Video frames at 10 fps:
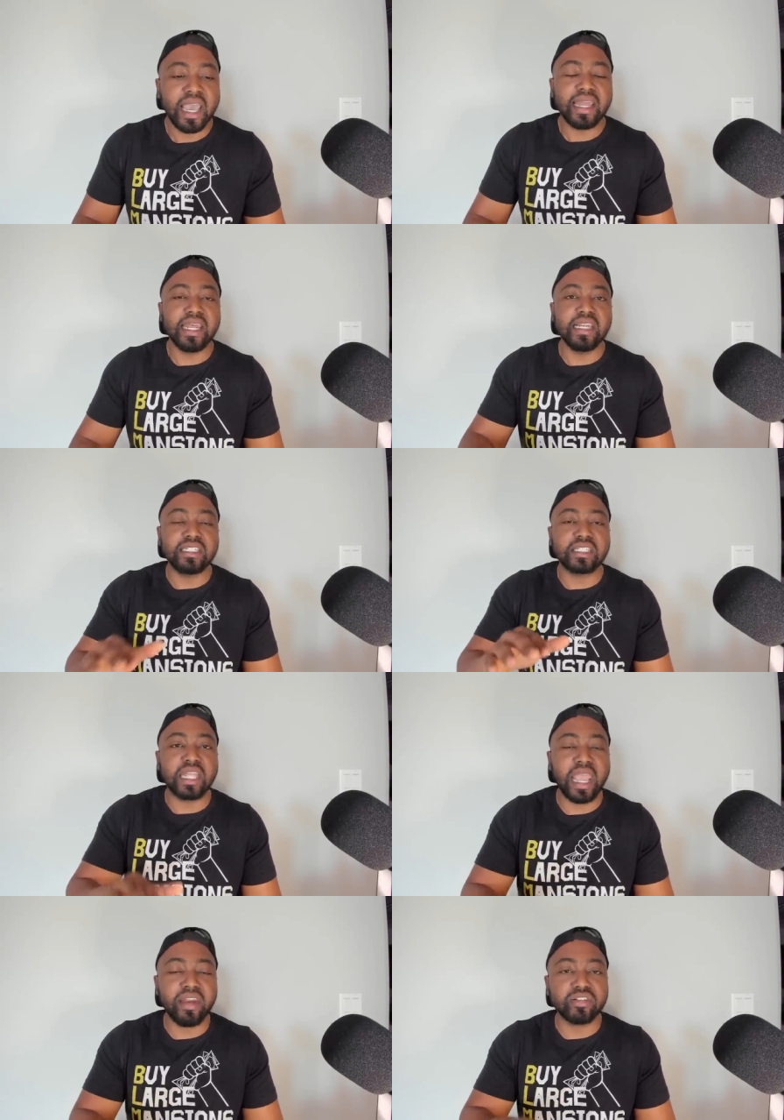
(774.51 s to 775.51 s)
And then these
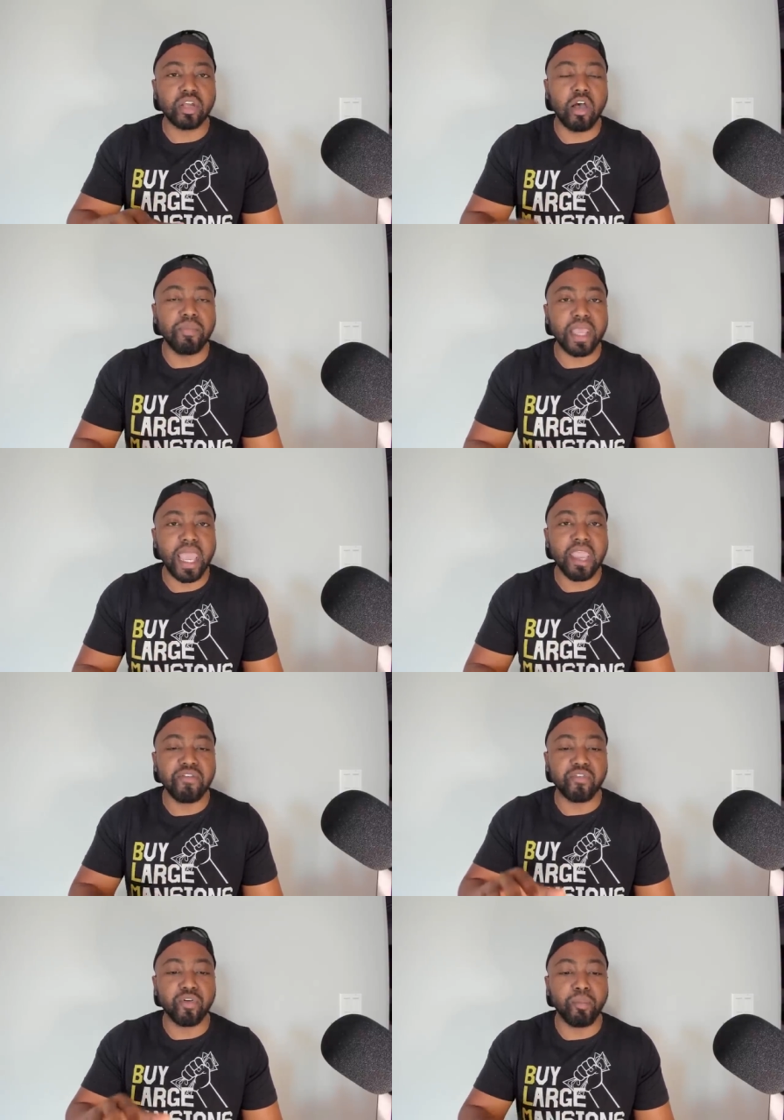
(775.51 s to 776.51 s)
standards of
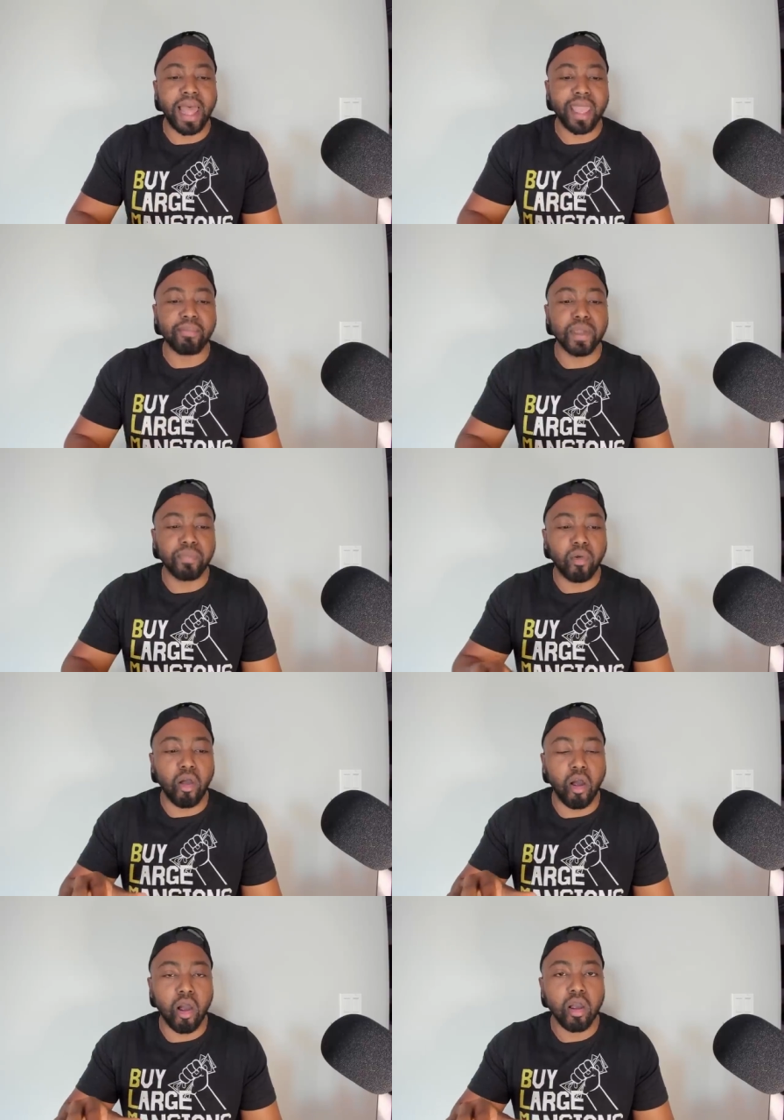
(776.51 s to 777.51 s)
behavior for black people
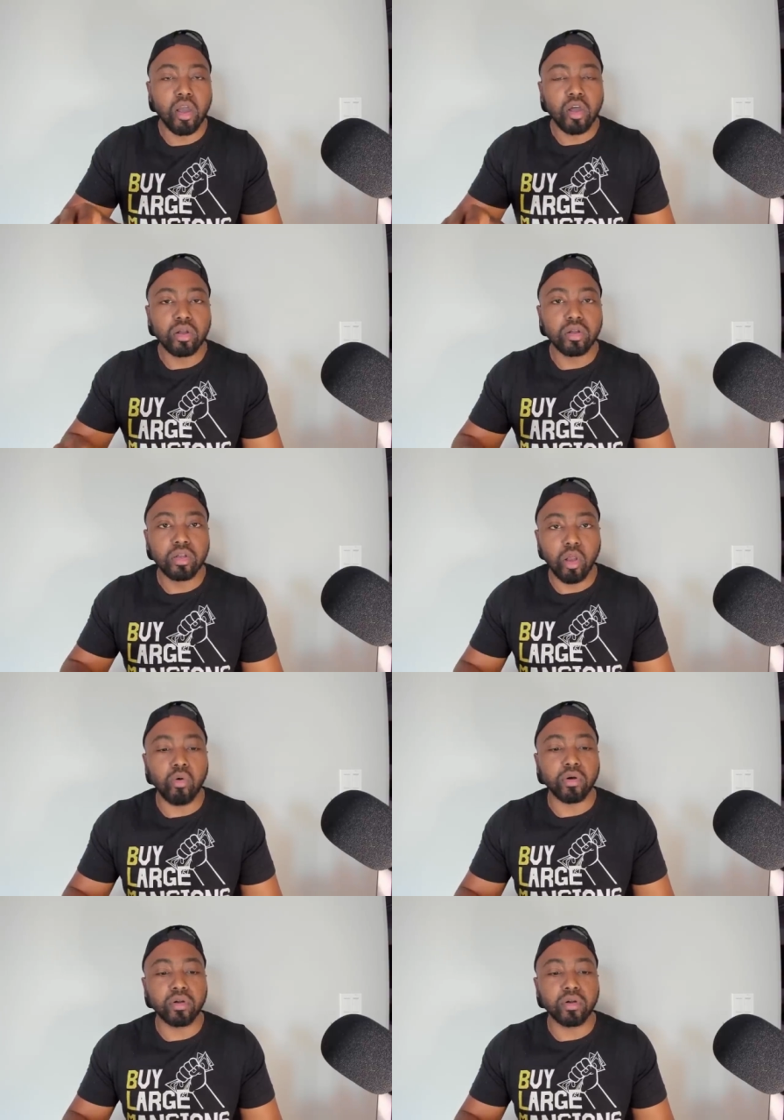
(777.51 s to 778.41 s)
are lowered,